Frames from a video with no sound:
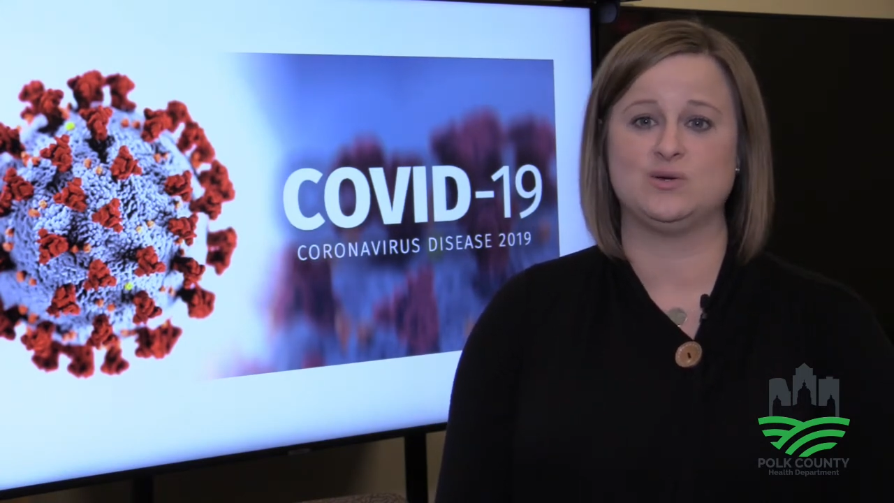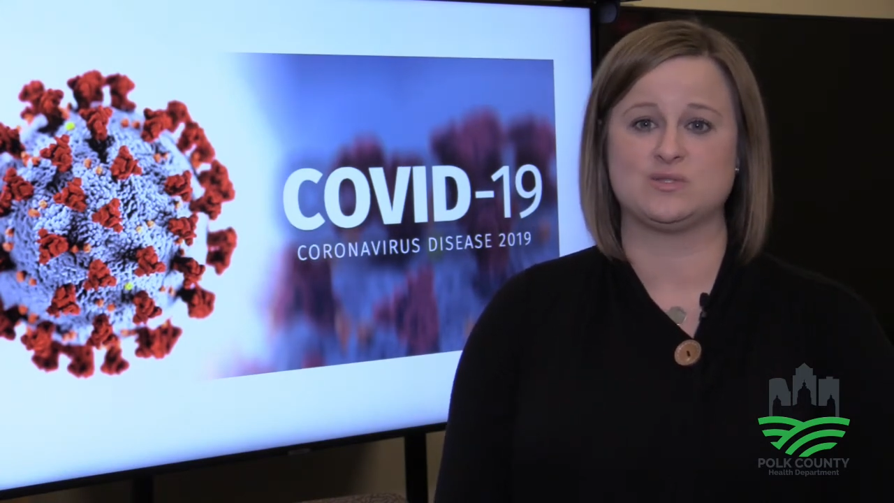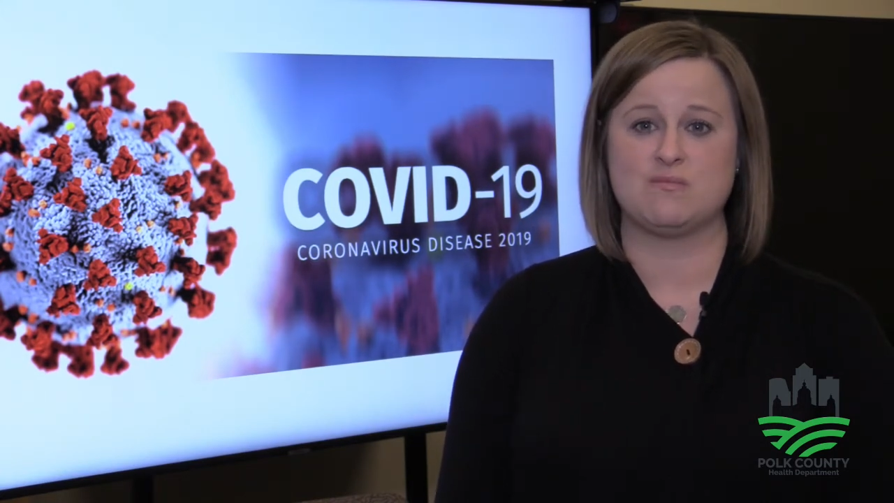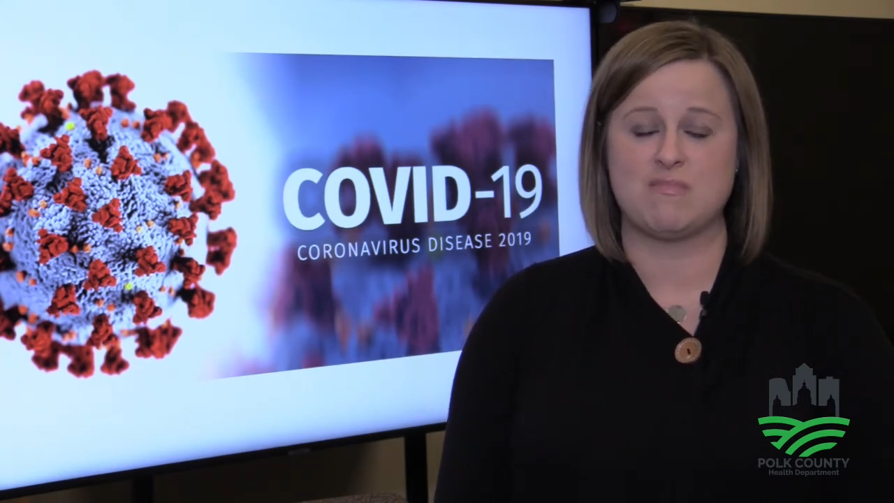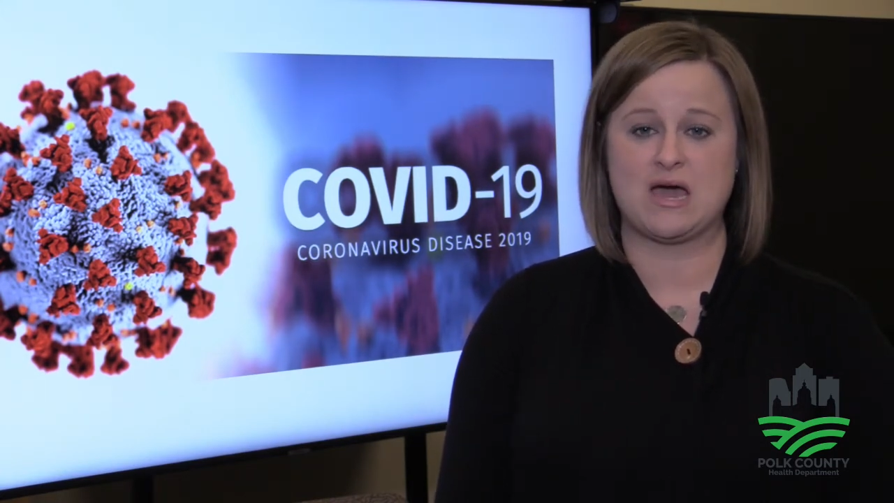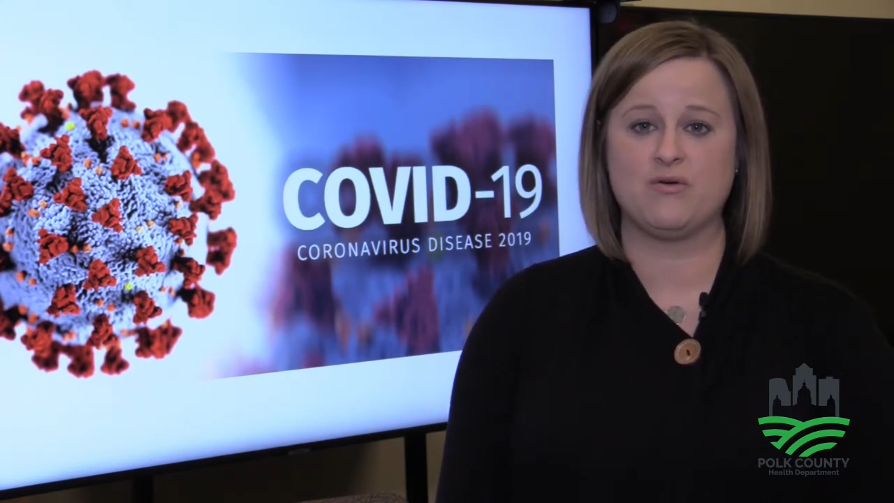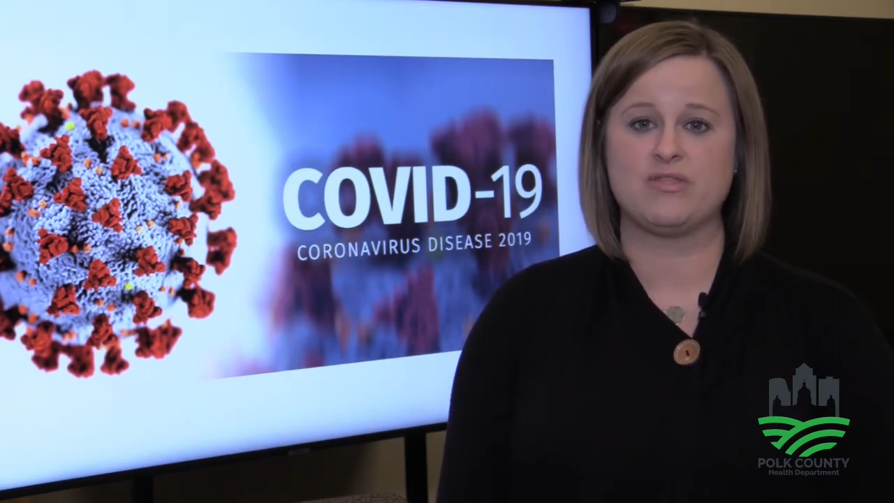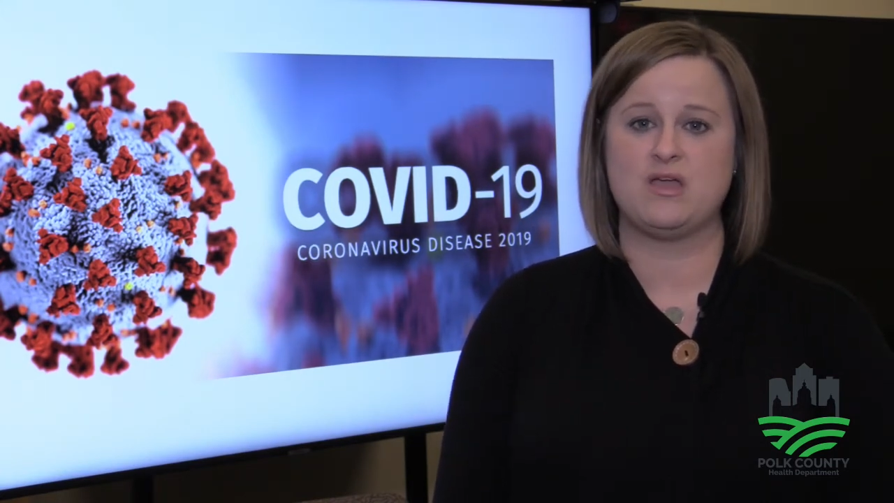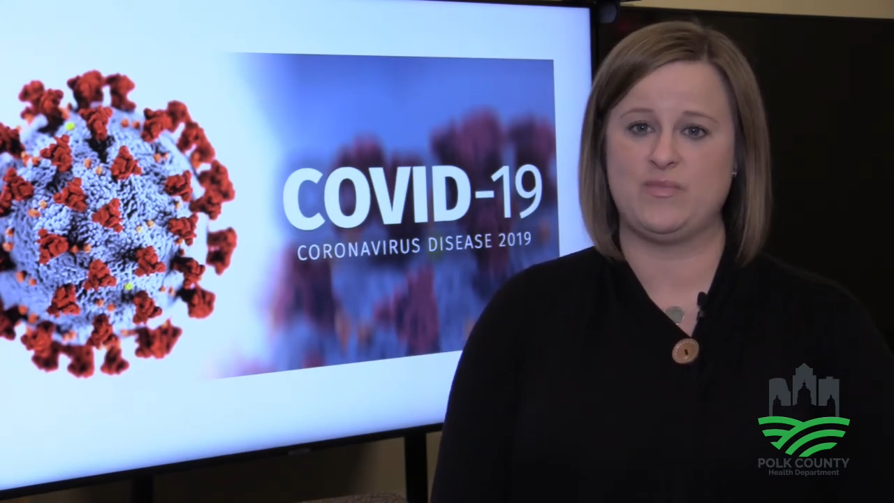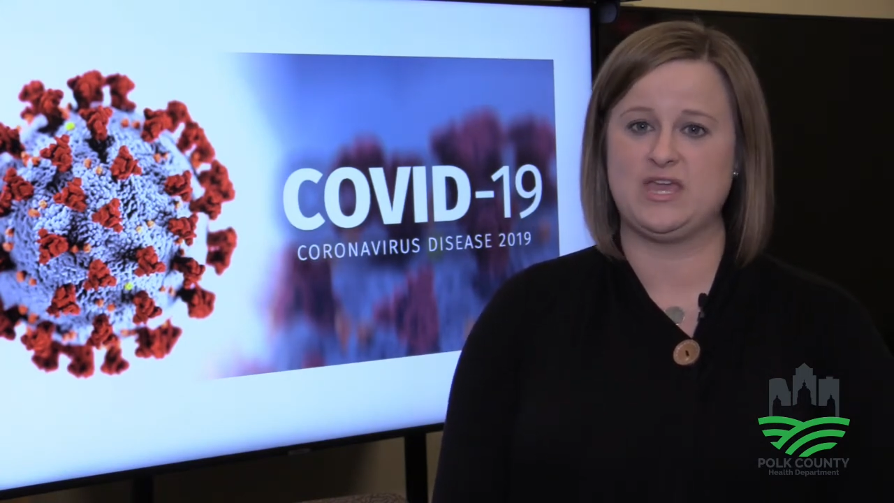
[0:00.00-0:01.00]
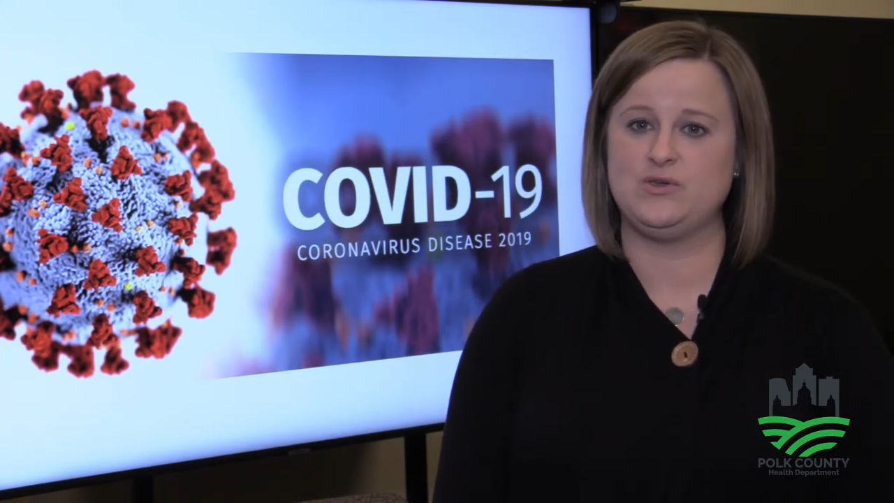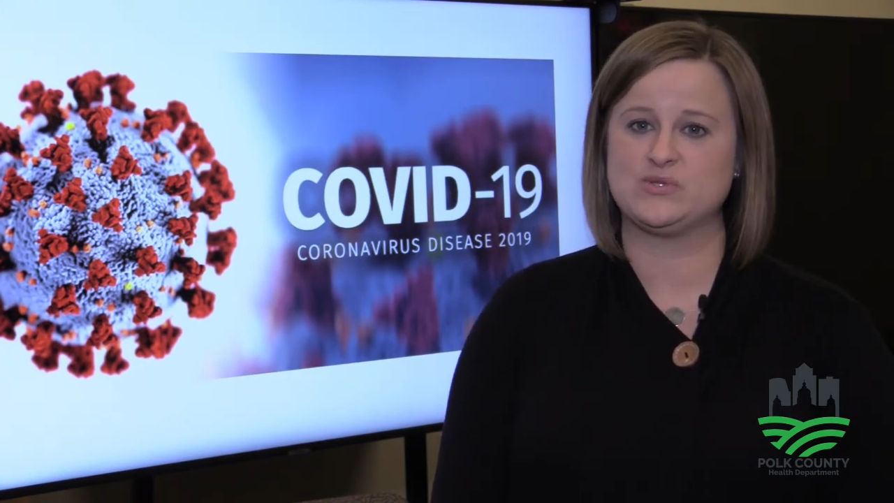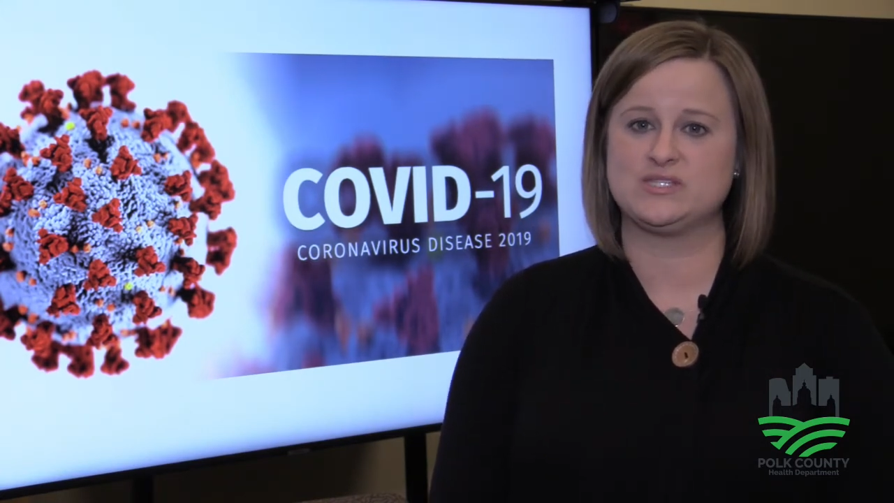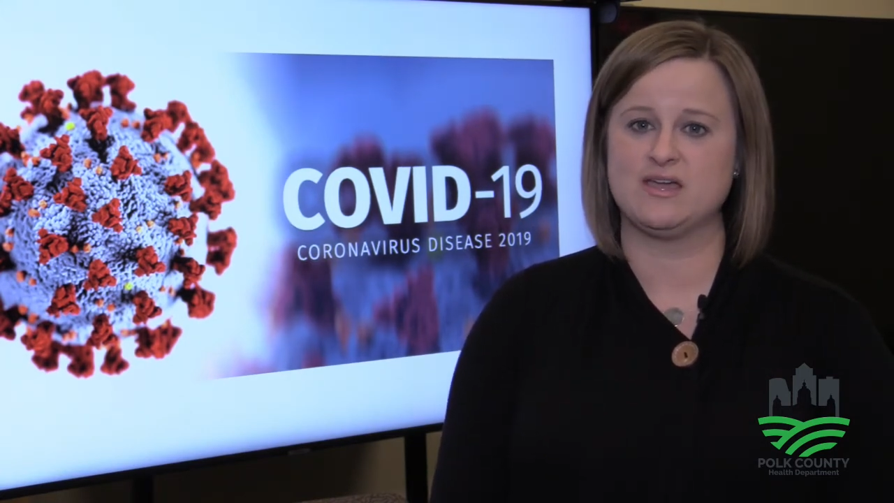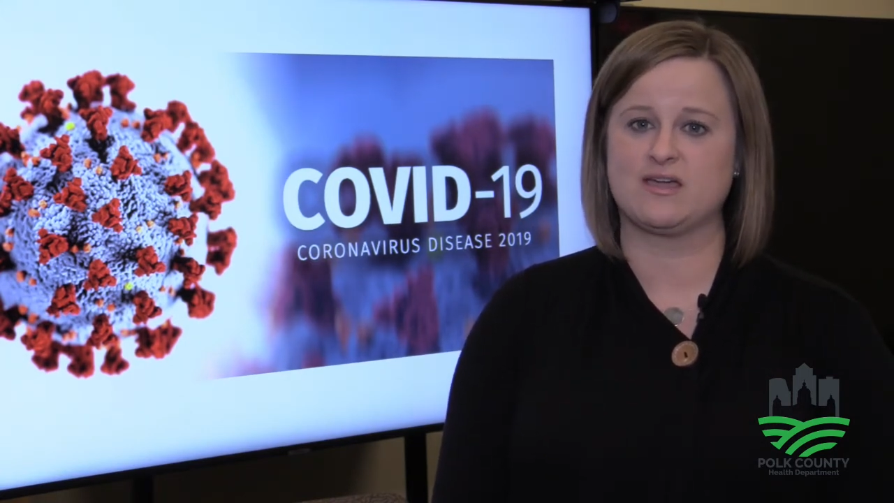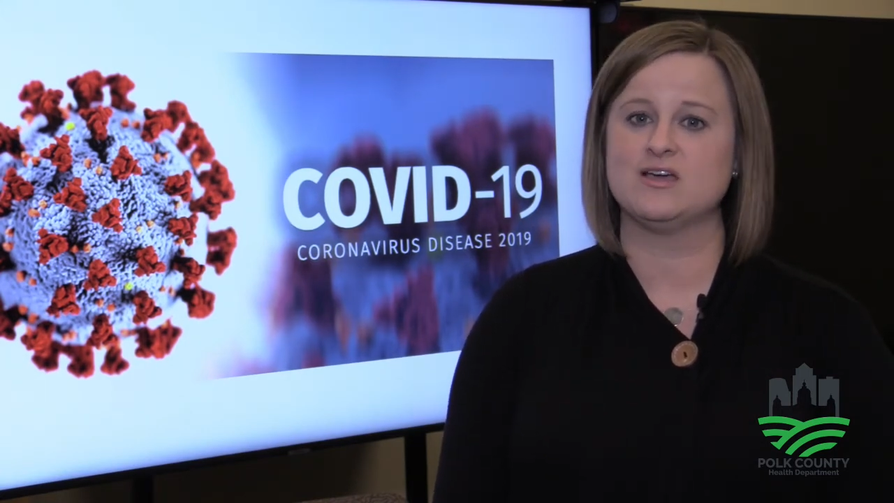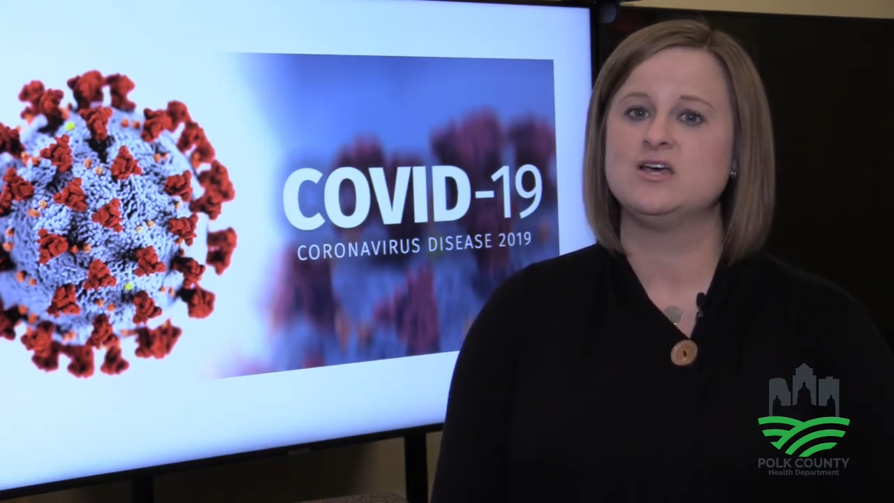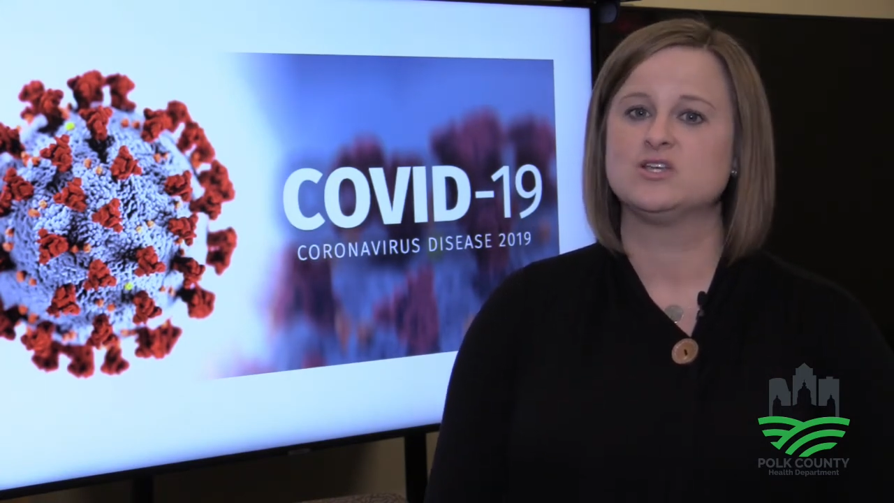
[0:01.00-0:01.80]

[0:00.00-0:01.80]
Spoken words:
nose, and mouth and make you sick.